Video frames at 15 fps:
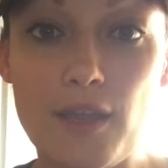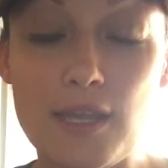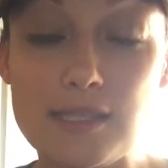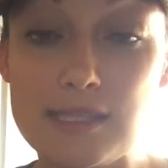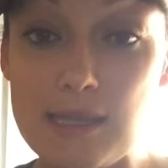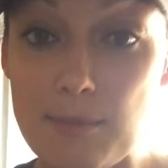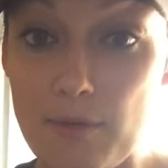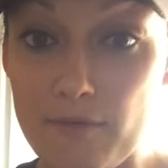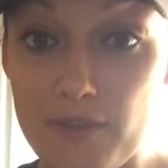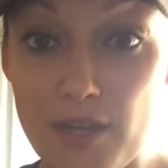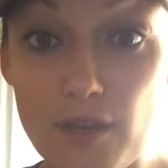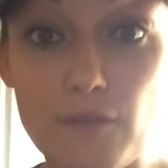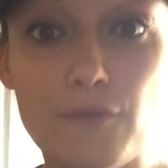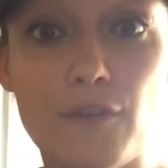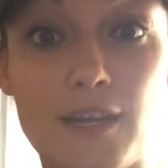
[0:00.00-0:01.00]
some of
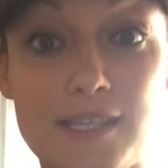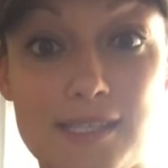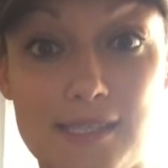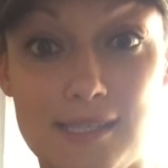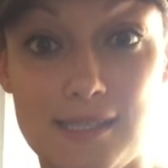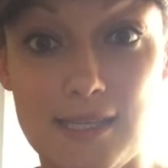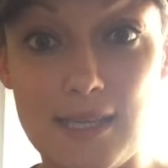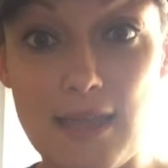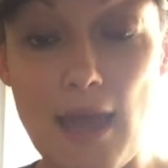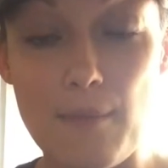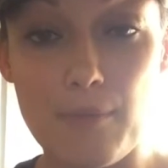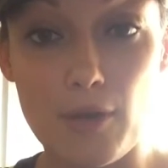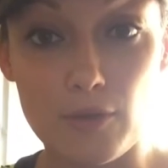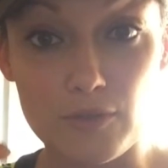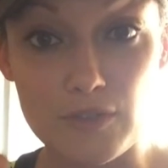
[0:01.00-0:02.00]
their friends see
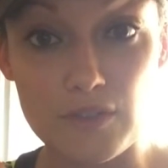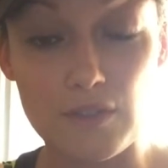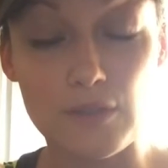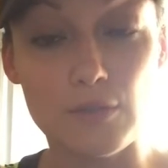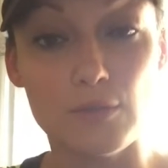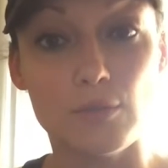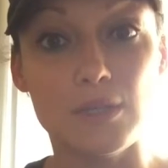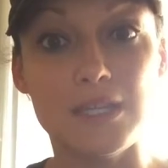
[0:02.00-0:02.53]
that post too,